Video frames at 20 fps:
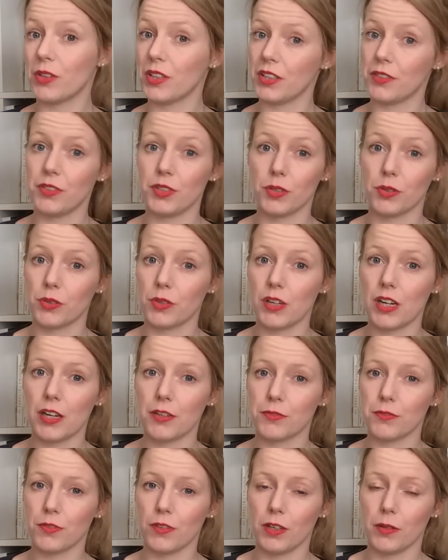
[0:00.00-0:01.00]
or if you
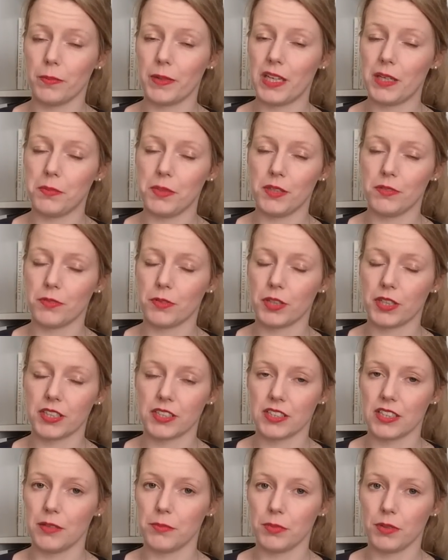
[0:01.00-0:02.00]
craft for a baby, for
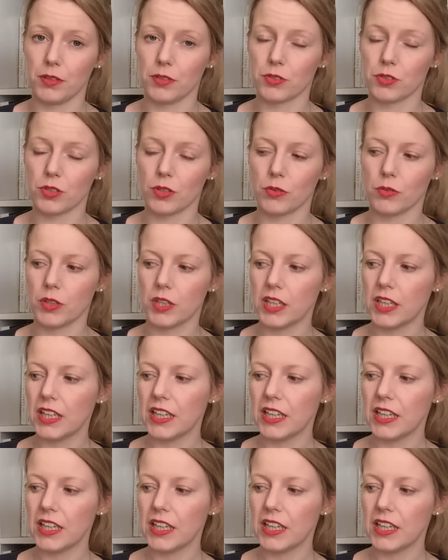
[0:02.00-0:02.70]
example, or so.